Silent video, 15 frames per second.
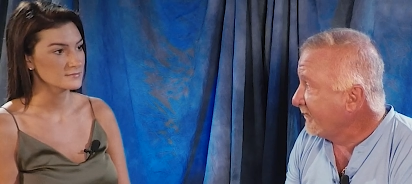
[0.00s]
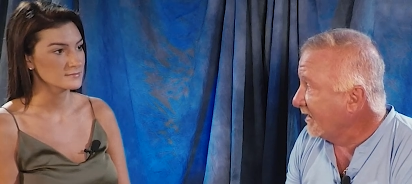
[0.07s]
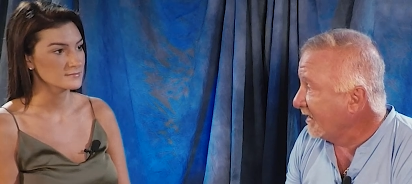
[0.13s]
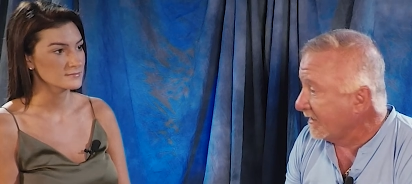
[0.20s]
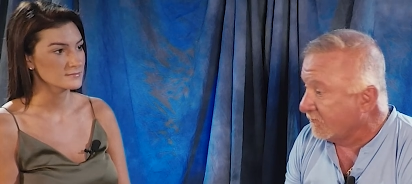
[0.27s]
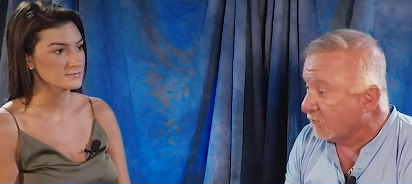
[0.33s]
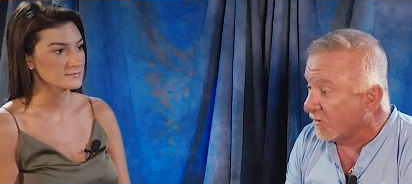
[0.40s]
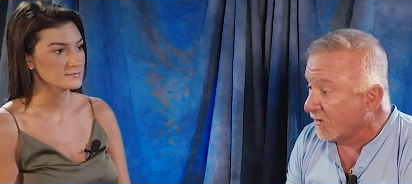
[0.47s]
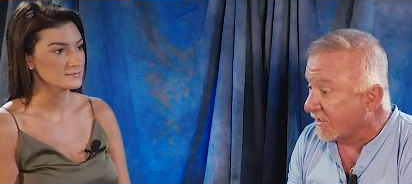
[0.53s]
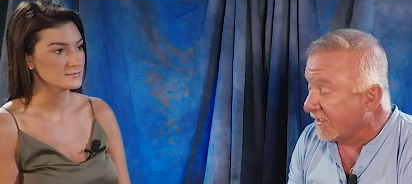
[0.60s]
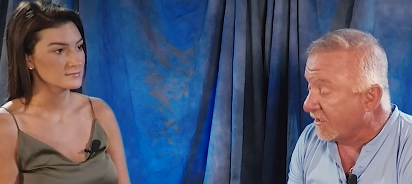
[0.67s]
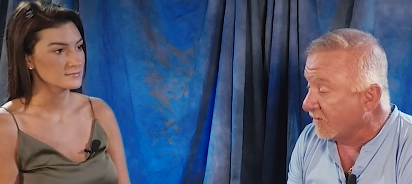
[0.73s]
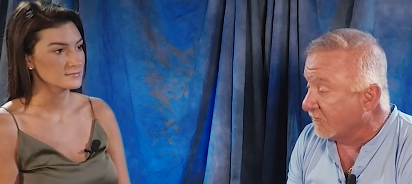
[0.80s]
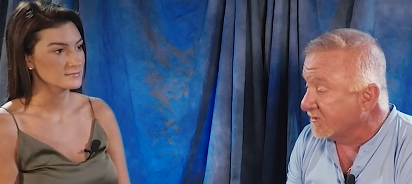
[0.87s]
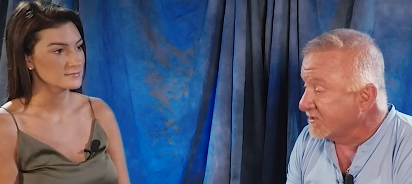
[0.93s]
Speaker 1: and where it
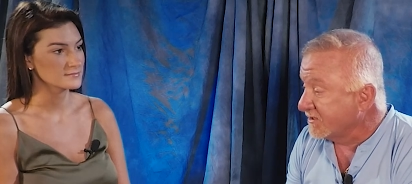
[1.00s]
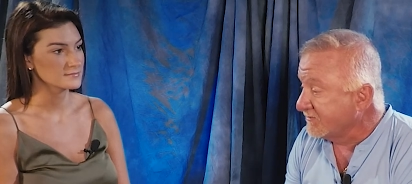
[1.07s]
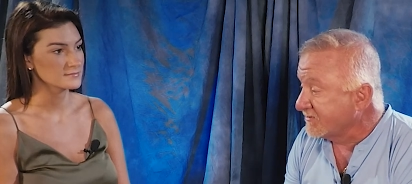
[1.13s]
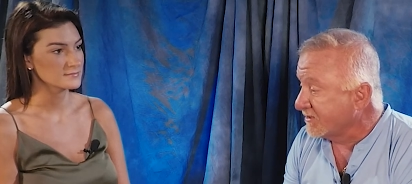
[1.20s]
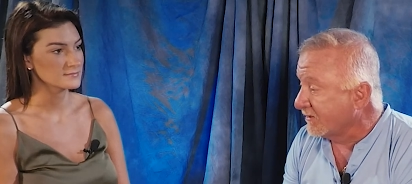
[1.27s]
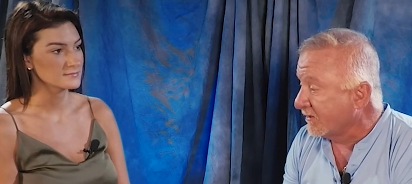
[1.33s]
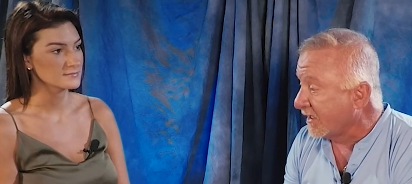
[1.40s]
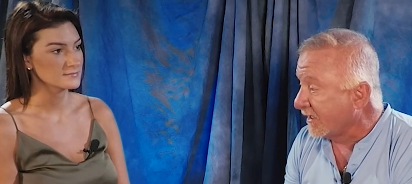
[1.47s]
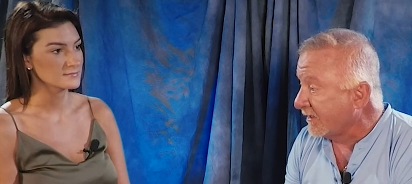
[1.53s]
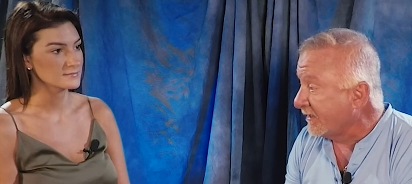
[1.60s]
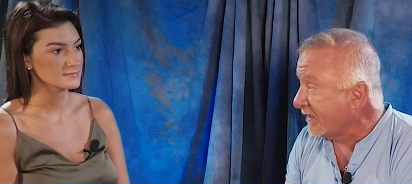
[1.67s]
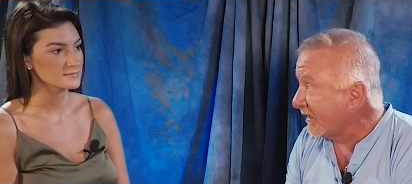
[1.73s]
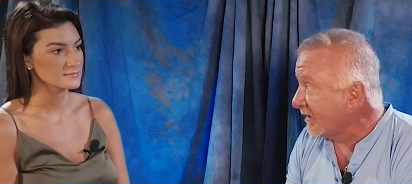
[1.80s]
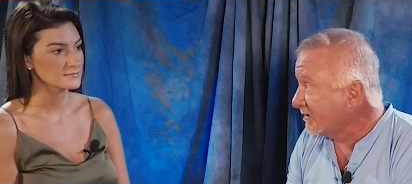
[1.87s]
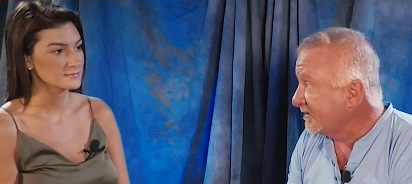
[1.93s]
cannot receive sunlight, and the
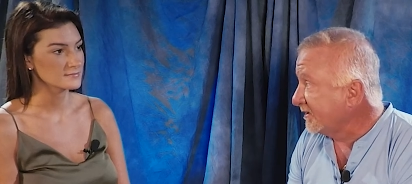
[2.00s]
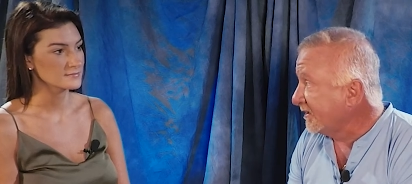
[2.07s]
algae